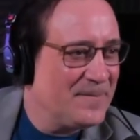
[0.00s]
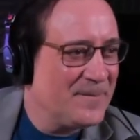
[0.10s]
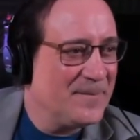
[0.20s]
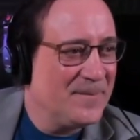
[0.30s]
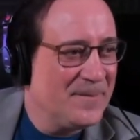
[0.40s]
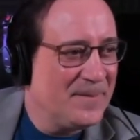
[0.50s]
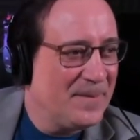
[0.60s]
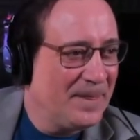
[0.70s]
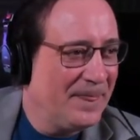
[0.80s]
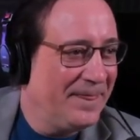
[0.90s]

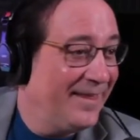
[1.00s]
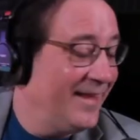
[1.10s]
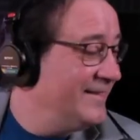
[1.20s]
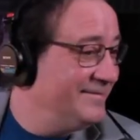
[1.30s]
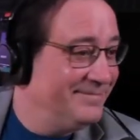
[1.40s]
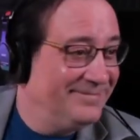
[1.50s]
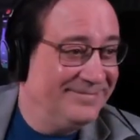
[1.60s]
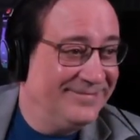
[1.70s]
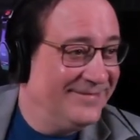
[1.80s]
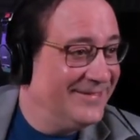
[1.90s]

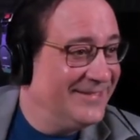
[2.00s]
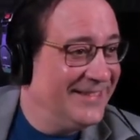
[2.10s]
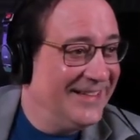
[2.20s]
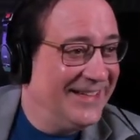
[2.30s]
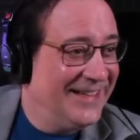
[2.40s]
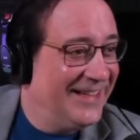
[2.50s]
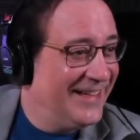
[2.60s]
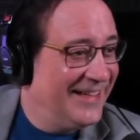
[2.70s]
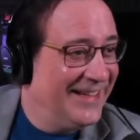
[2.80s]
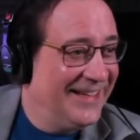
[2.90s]

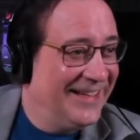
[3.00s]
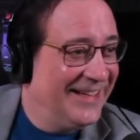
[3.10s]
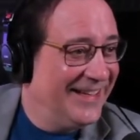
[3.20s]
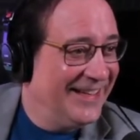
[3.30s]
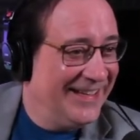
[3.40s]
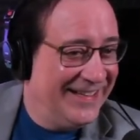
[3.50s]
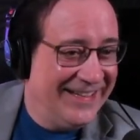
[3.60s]
The person shown says nothing.